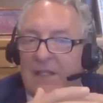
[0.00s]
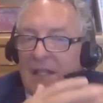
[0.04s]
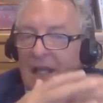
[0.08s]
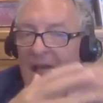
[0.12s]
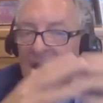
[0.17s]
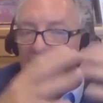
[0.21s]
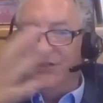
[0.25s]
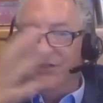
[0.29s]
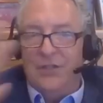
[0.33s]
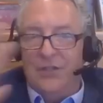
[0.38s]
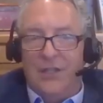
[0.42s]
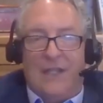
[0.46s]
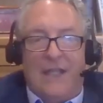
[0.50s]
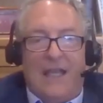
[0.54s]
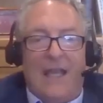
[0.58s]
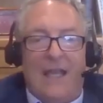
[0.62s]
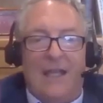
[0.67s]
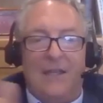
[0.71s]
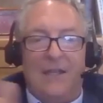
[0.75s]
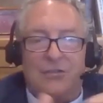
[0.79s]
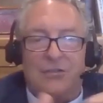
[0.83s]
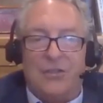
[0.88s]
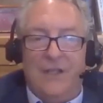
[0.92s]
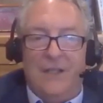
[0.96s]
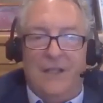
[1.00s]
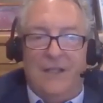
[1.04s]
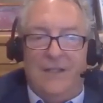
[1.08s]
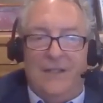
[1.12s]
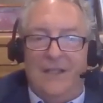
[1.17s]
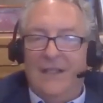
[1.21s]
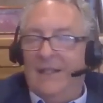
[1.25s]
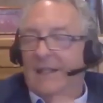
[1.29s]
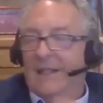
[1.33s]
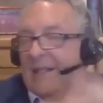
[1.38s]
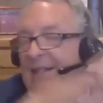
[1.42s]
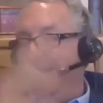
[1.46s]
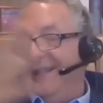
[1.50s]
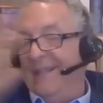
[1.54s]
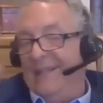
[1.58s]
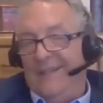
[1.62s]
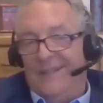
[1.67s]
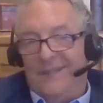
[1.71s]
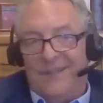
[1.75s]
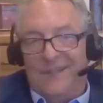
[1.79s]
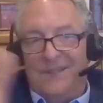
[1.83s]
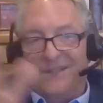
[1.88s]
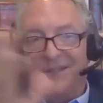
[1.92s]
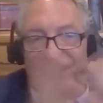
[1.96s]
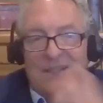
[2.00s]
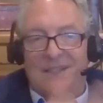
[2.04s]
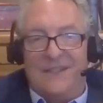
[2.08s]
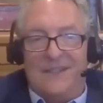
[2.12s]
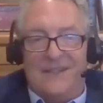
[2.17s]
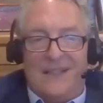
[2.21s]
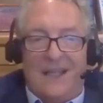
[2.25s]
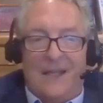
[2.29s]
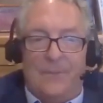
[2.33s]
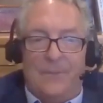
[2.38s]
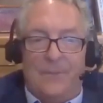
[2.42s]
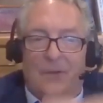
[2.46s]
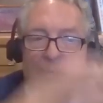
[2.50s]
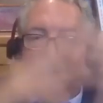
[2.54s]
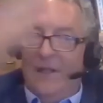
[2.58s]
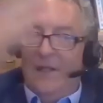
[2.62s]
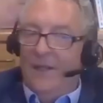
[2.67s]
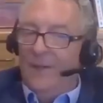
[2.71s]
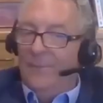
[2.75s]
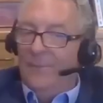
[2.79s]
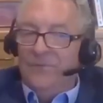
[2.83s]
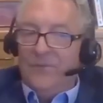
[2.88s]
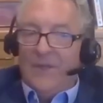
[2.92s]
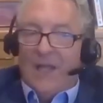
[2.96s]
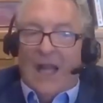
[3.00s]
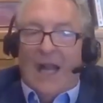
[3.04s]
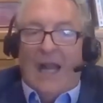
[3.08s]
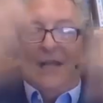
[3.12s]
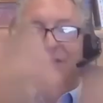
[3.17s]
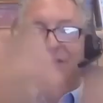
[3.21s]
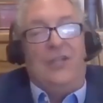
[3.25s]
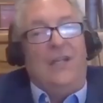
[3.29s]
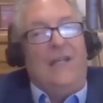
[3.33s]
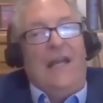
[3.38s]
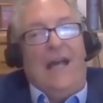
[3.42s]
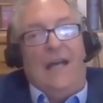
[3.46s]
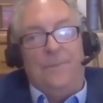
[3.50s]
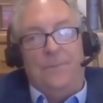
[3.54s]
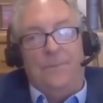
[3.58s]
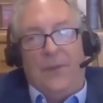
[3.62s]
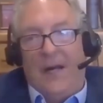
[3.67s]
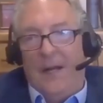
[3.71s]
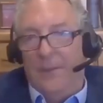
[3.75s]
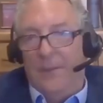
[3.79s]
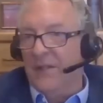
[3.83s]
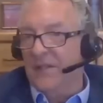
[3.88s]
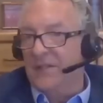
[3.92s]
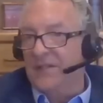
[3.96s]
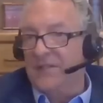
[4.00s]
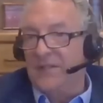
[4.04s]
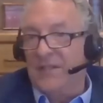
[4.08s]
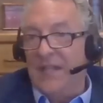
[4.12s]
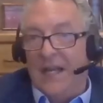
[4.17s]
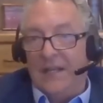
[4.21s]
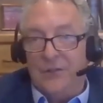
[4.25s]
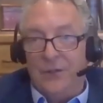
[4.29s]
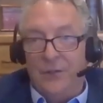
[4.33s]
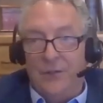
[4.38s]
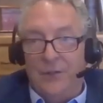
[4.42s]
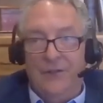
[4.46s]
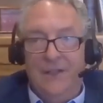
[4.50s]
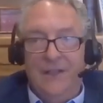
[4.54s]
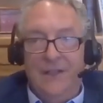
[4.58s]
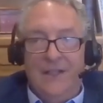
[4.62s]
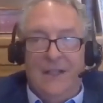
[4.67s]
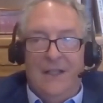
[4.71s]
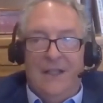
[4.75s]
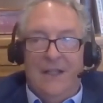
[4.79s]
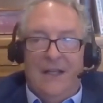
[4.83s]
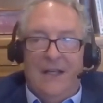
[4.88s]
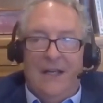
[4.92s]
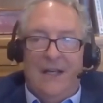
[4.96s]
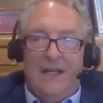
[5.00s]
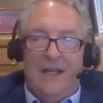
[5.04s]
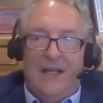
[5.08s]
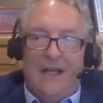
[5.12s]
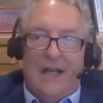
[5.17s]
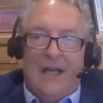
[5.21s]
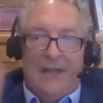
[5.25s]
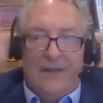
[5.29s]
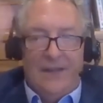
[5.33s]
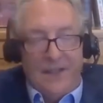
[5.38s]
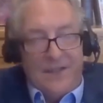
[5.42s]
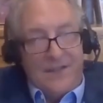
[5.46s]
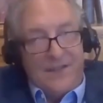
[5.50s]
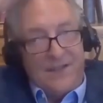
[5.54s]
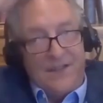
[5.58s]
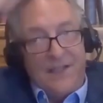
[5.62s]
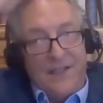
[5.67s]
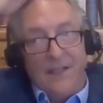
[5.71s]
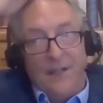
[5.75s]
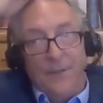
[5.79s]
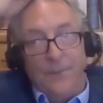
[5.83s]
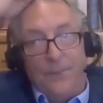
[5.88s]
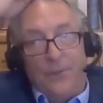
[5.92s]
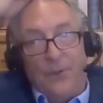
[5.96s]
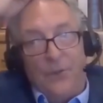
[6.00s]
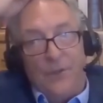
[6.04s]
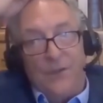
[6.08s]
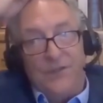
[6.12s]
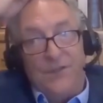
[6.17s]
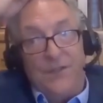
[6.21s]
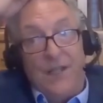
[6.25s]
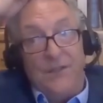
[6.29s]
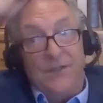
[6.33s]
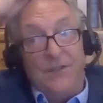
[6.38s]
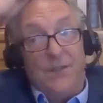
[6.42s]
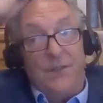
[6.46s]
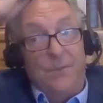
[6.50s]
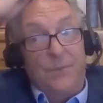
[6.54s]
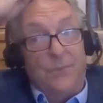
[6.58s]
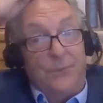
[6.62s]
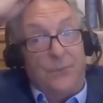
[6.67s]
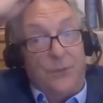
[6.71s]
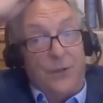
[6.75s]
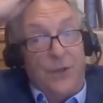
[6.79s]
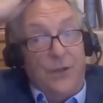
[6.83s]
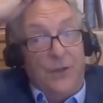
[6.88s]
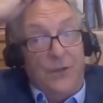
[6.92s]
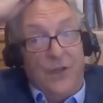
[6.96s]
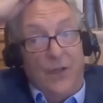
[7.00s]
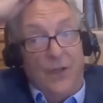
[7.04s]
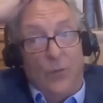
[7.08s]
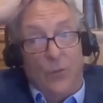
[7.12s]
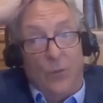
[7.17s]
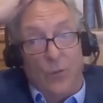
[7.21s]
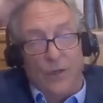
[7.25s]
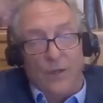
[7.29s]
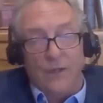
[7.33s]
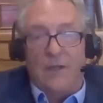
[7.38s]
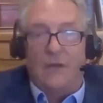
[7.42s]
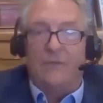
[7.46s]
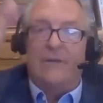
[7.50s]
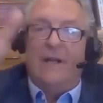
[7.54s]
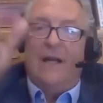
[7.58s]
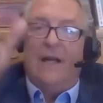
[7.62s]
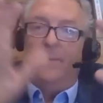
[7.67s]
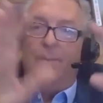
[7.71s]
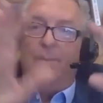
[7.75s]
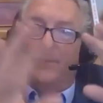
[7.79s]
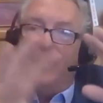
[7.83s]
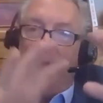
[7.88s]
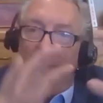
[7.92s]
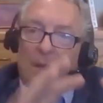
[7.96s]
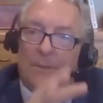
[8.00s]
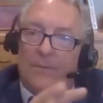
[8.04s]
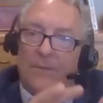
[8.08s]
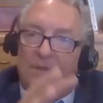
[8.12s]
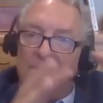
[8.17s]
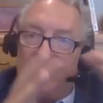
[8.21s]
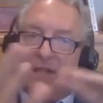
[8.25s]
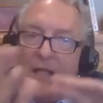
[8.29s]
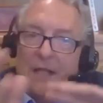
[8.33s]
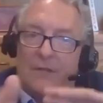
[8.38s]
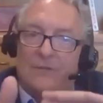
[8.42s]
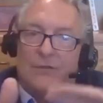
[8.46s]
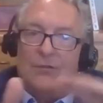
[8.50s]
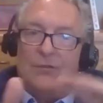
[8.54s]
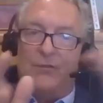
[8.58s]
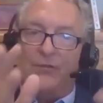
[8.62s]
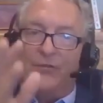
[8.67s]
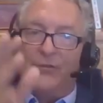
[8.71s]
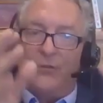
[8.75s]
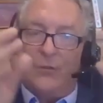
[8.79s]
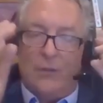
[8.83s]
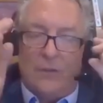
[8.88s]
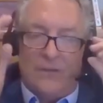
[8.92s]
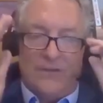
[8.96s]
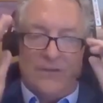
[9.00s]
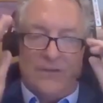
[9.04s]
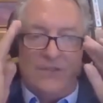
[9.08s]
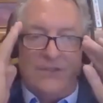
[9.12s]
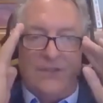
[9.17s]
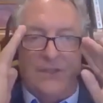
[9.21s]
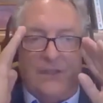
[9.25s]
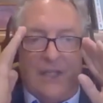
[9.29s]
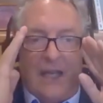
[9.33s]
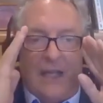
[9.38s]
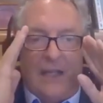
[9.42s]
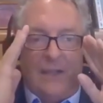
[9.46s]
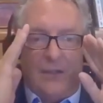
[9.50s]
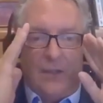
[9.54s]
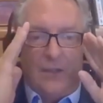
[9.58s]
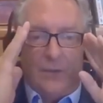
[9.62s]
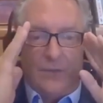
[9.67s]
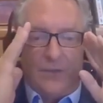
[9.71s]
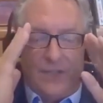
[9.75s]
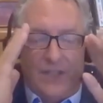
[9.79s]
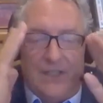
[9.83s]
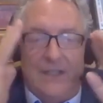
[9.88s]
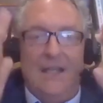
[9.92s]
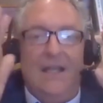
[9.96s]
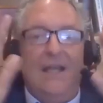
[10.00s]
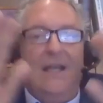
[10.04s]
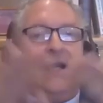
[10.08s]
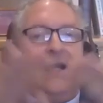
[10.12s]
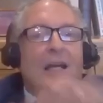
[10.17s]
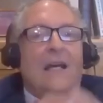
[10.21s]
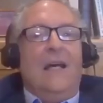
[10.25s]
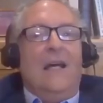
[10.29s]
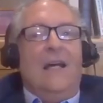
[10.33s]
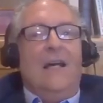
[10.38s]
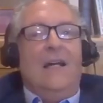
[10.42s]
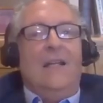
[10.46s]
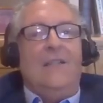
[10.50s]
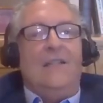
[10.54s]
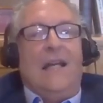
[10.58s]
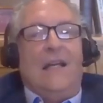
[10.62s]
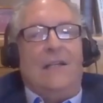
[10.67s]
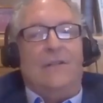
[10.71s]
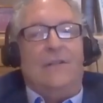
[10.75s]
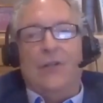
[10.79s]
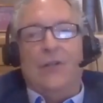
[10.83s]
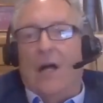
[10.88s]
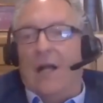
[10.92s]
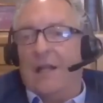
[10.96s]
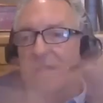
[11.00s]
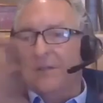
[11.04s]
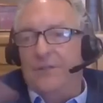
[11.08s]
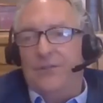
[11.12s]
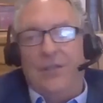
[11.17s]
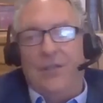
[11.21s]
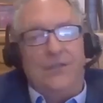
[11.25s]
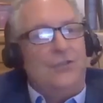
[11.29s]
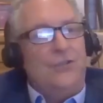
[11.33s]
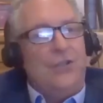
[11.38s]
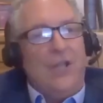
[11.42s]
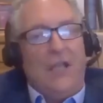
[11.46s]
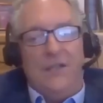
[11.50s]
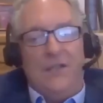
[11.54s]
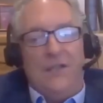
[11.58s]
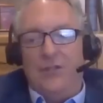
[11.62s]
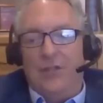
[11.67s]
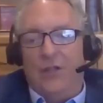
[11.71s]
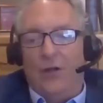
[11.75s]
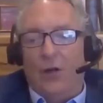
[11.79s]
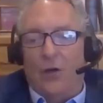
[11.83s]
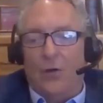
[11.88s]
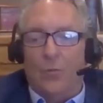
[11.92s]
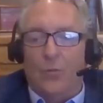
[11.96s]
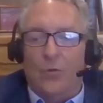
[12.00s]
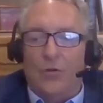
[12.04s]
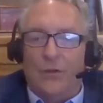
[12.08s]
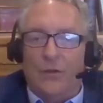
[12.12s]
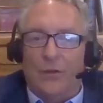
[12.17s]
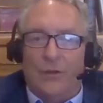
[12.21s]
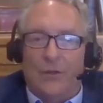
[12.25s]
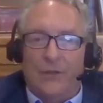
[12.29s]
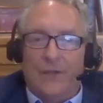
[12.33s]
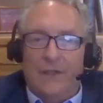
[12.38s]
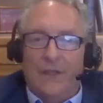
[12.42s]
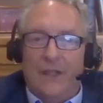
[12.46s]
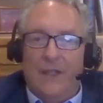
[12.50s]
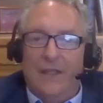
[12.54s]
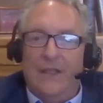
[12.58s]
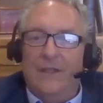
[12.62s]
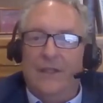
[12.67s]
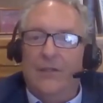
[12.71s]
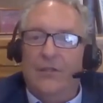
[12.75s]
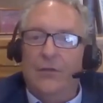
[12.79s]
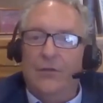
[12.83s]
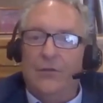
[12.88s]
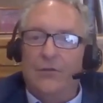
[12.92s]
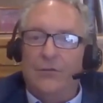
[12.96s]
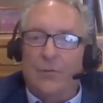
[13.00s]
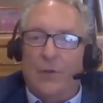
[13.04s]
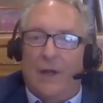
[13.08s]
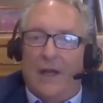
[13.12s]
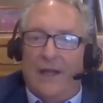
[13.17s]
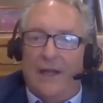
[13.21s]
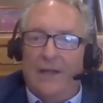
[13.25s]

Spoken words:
education, and this is an example. I should add public sector. I think Singapore has done some brilliant work around public sector service and diagnosing. Technology is changing our world in a huge way.